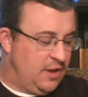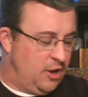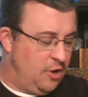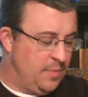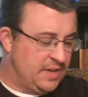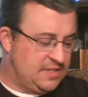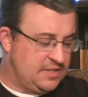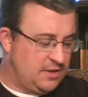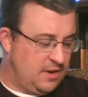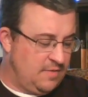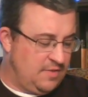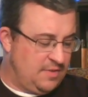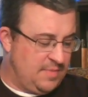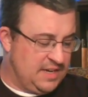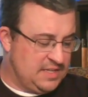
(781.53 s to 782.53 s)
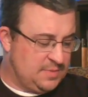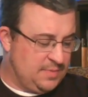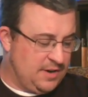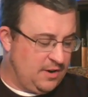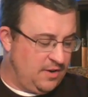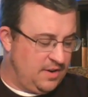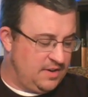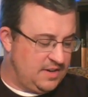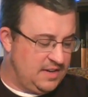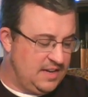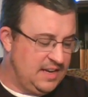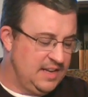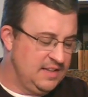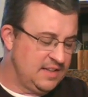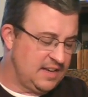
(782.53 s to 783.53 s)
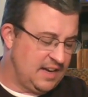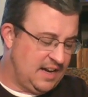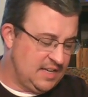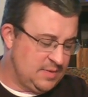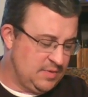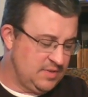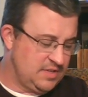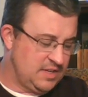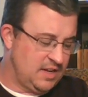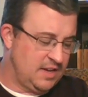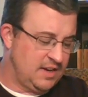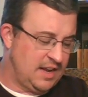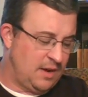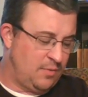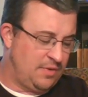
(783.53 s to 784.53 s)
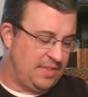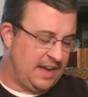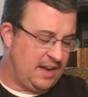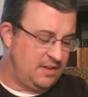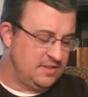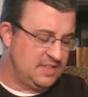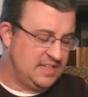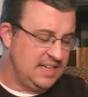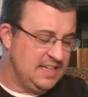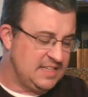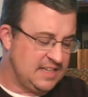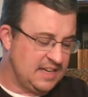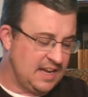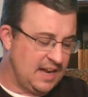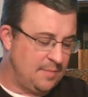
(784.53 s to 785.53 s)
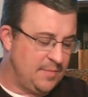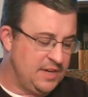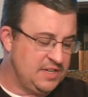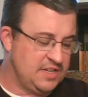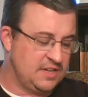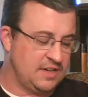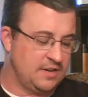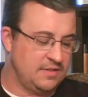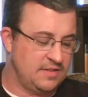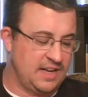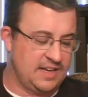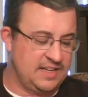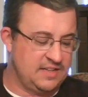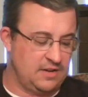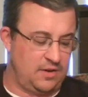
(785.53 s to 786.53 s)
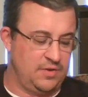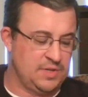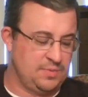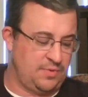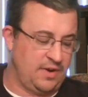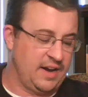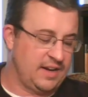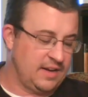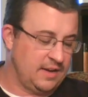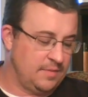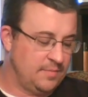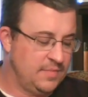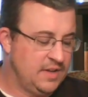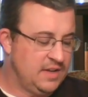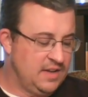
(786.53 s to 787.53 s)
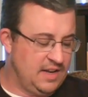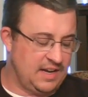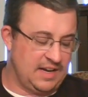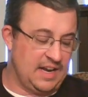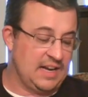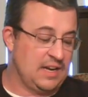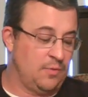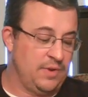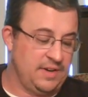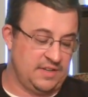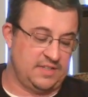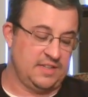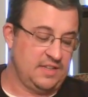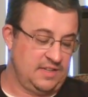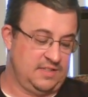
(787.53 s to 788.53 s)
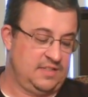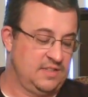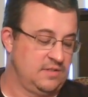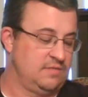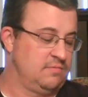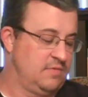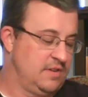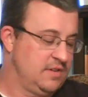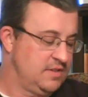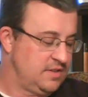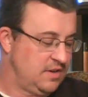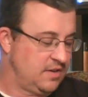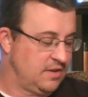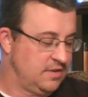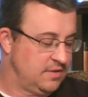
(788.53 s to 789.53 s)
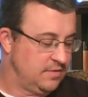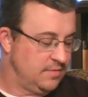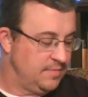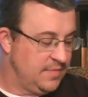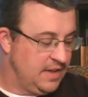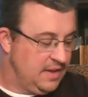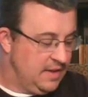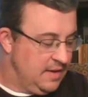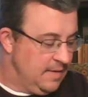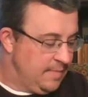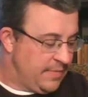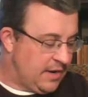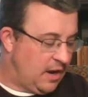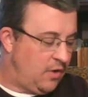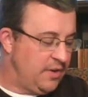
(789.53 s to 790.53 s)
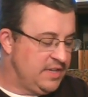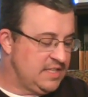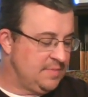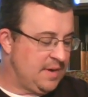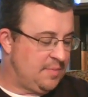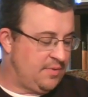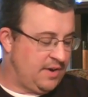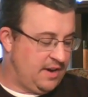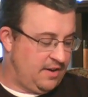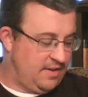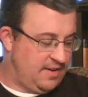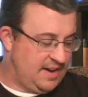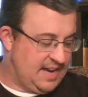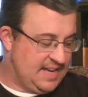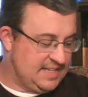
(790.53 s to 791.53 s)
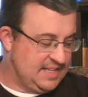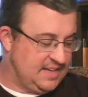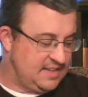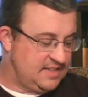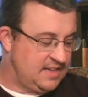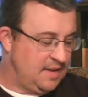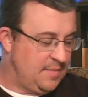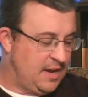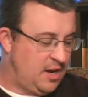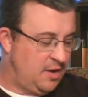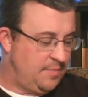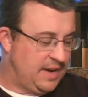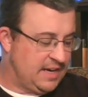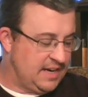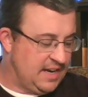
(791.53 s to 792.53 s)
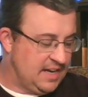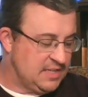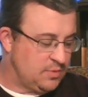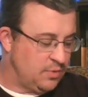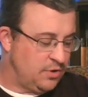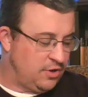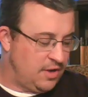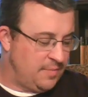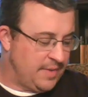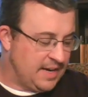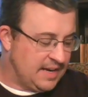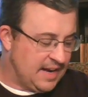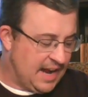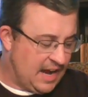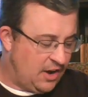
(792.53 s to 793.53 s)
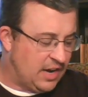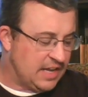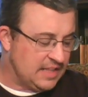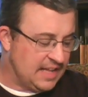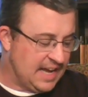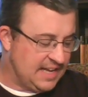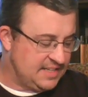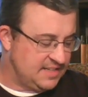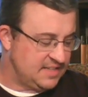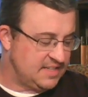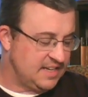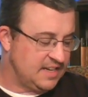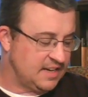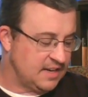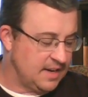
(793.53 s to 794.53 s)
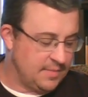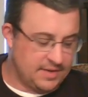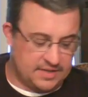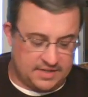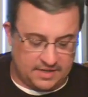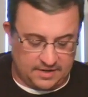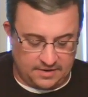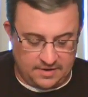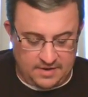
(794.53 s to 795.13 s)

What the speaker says: whom I serve with my spirit in the gospel of the Son, that without ceasing I mention you, that he's always praying him, and God can witness it because he's the one who's talking to him. Always in my prayer, asking that somehow by God's will I may now at last succeed in coming to you.